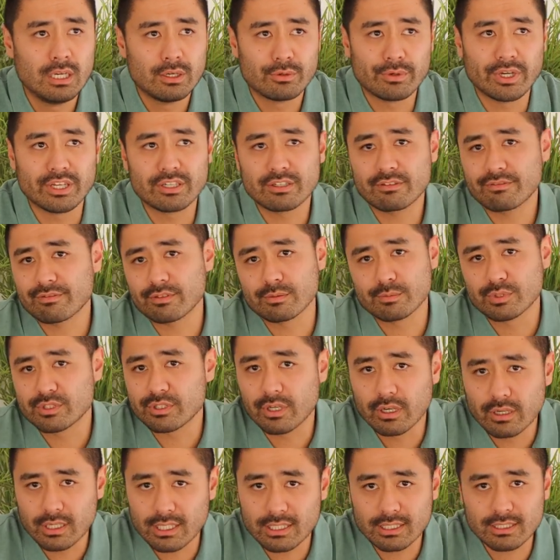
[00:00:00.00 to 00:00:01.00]
ranging from
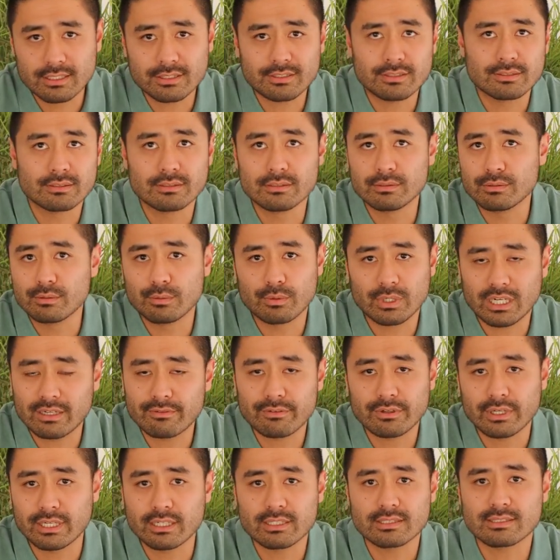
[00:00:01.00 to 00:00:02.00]
solar to
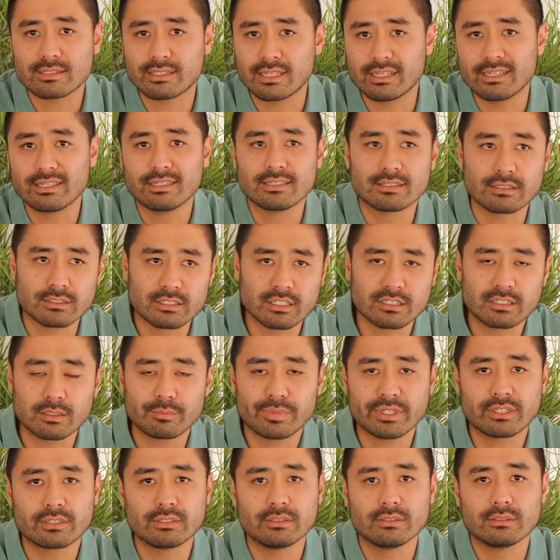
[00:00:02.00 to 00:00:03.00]
whatever else there is on a
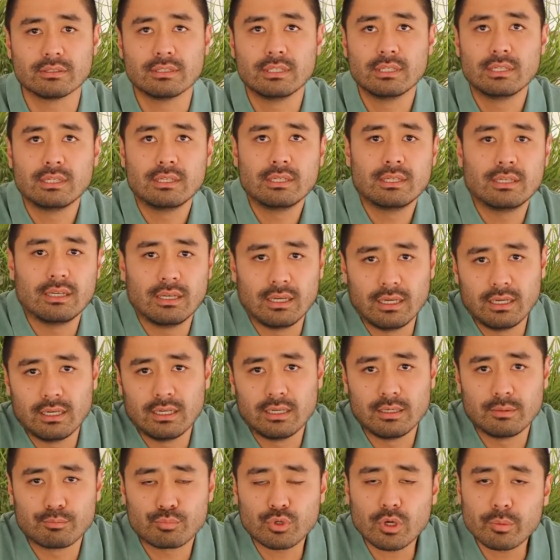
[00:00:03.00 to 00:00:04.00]
typical
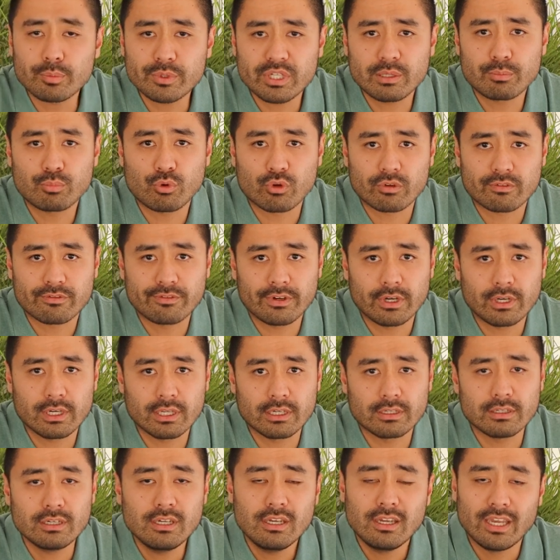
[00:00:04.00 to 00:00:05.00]
property
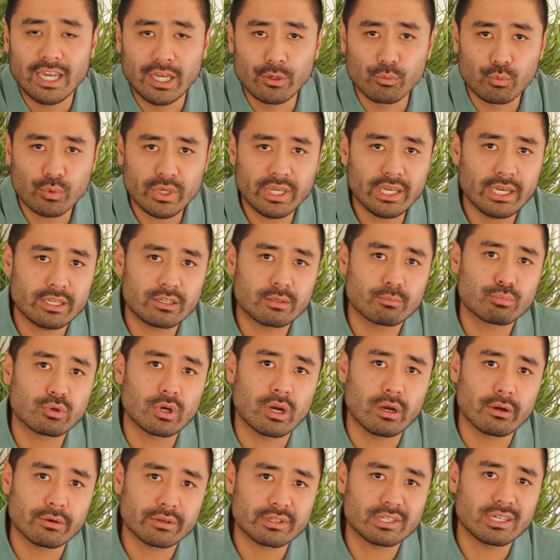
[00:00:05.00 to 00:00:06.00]
portfolio, and we had to
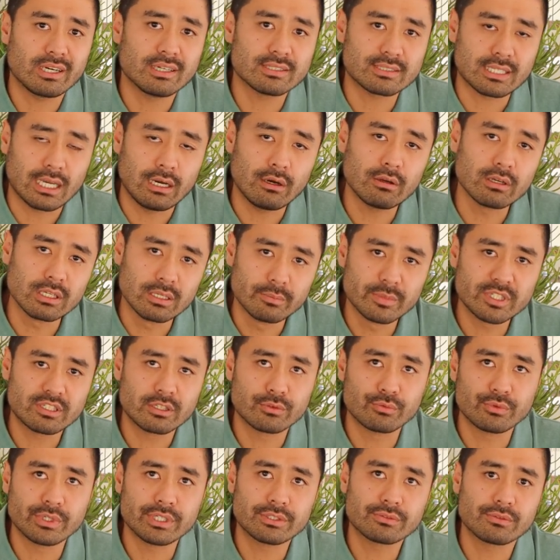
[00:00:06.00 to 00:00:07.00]
prioritize our
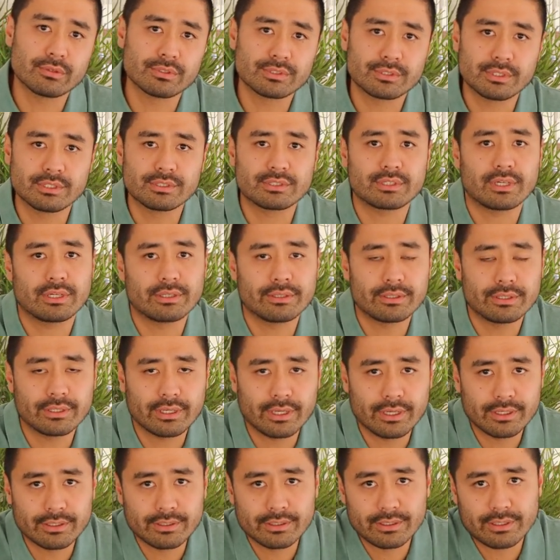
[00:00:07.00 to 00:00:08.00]
limited resources and
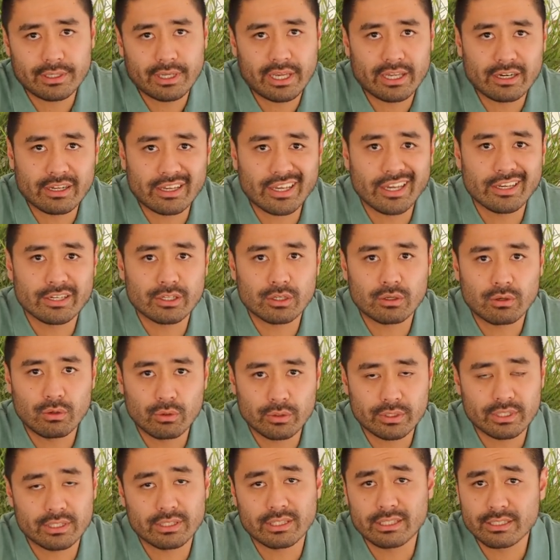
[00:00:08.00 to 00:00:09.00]
allocate
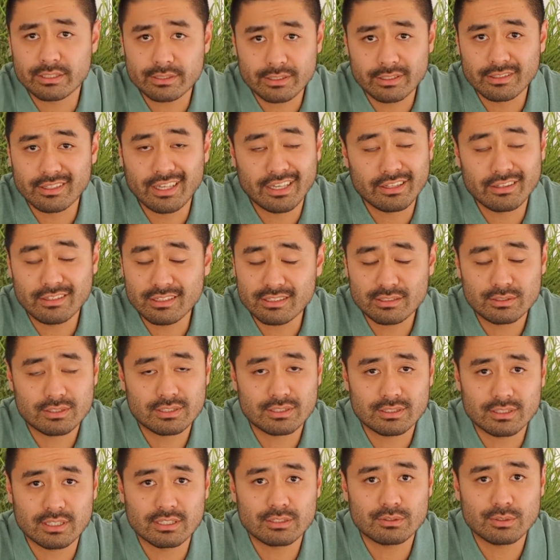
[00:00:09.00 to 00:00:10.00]
accordingly. So, and
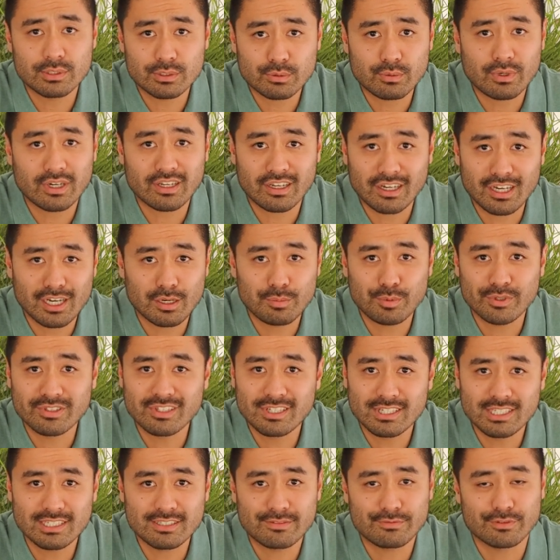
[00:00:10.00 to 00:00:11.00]
this was quite high up
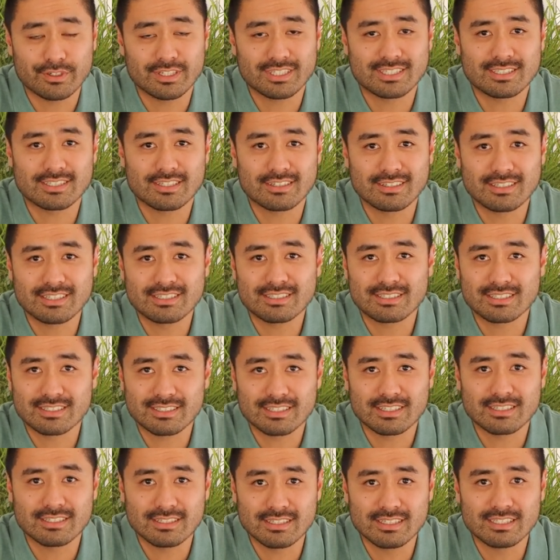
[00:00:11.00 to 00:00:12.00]
on the list for us. So this
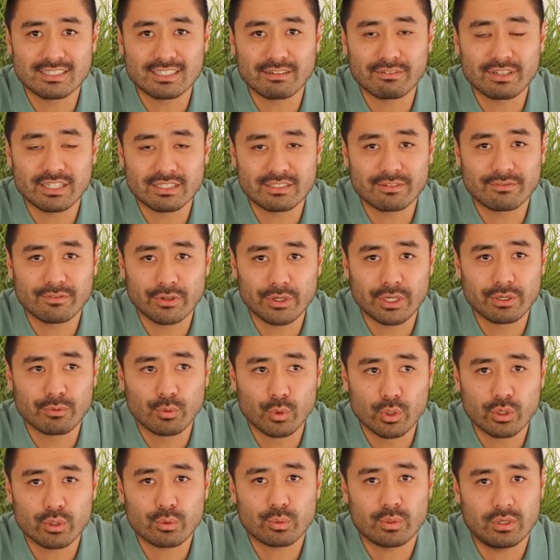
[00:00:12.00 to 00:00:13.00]
is it's a very
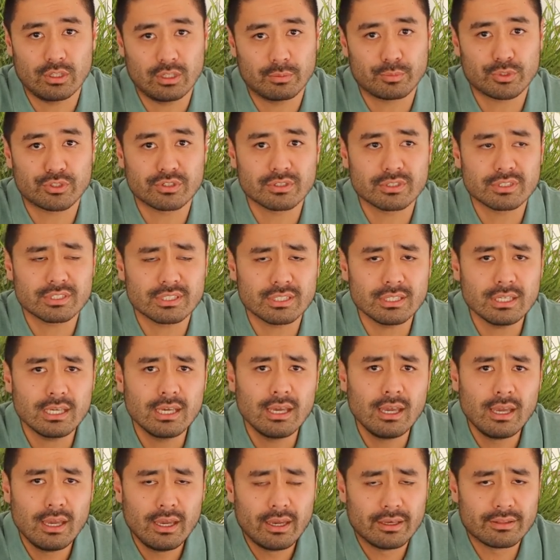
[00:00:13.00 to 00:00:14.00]
worthwhile opportunity,
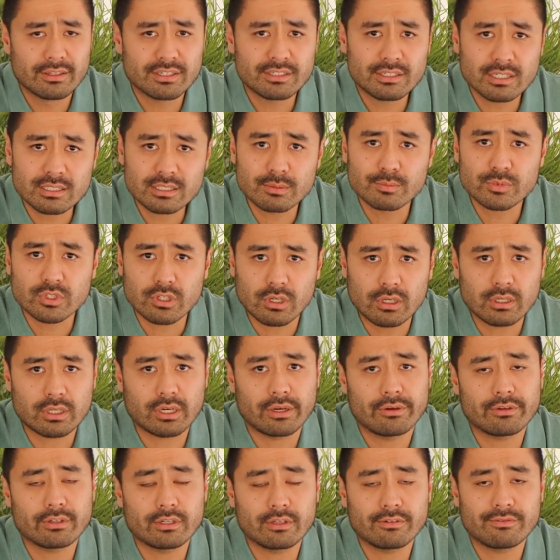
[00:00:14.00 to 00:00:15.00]
and the systems are
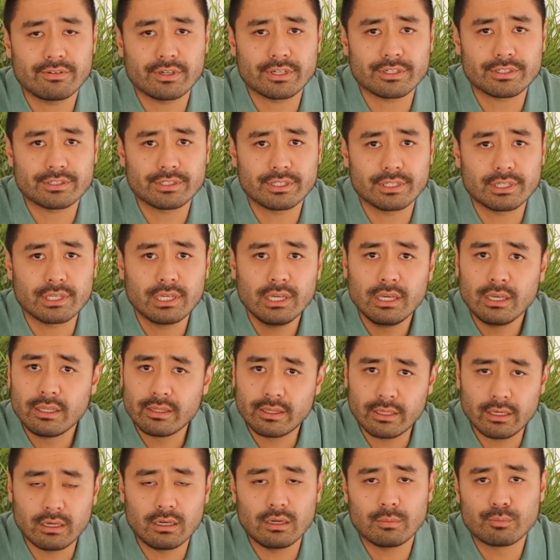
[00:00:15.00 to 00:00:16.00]
currently functioning.
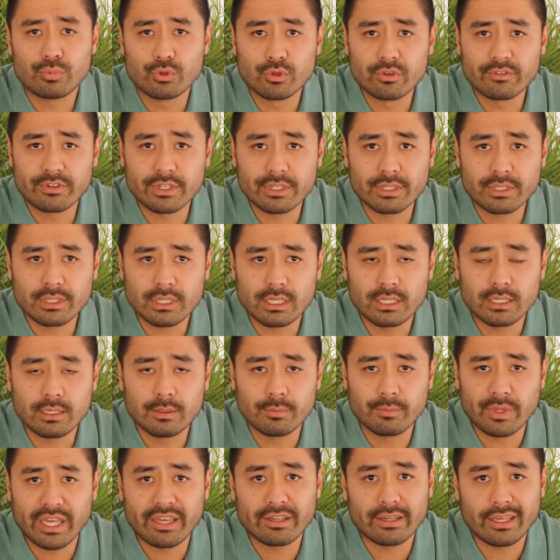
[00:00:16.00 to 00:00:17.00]
They are proving
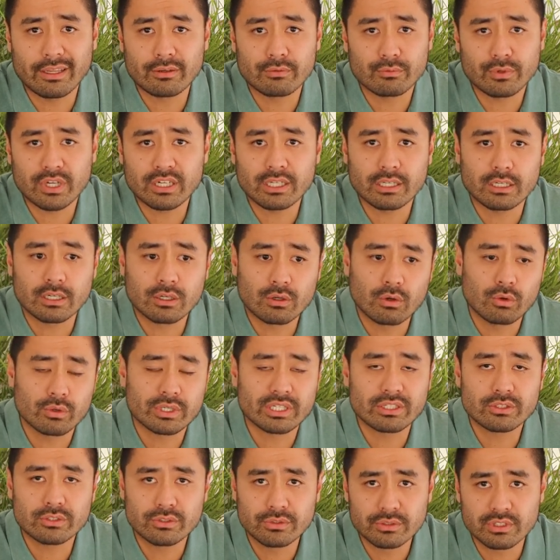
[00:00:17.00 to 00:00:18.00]
and running
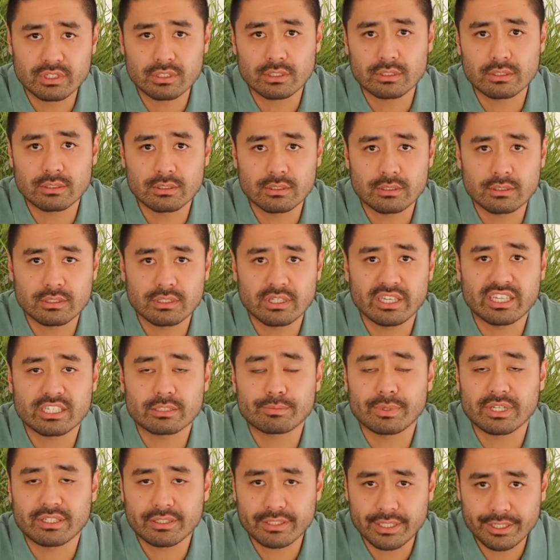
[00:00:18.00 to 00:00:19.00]
according to the
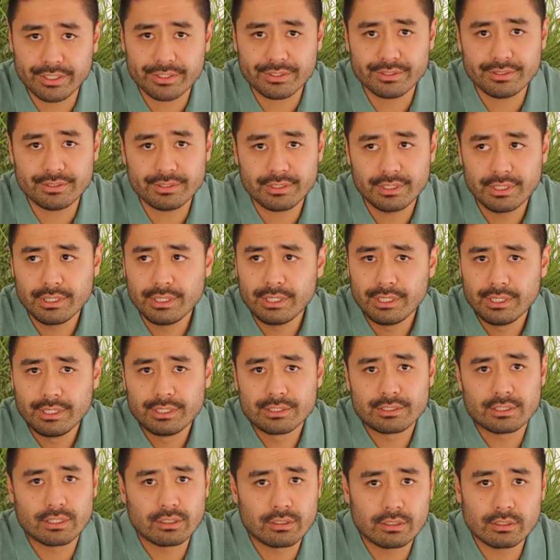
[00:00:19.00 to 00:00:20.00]
expectations.
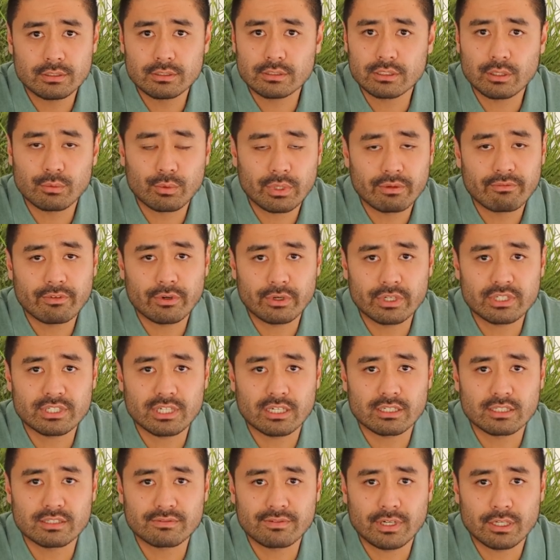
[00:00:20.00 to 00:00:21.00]
So we're very
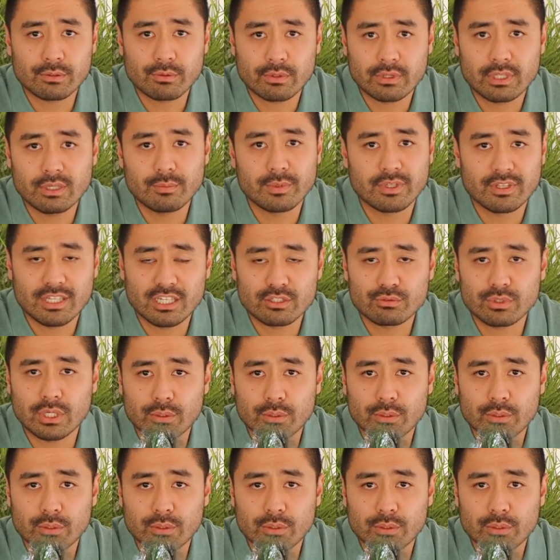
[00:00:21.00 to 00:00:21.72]
satisfied with them, and that's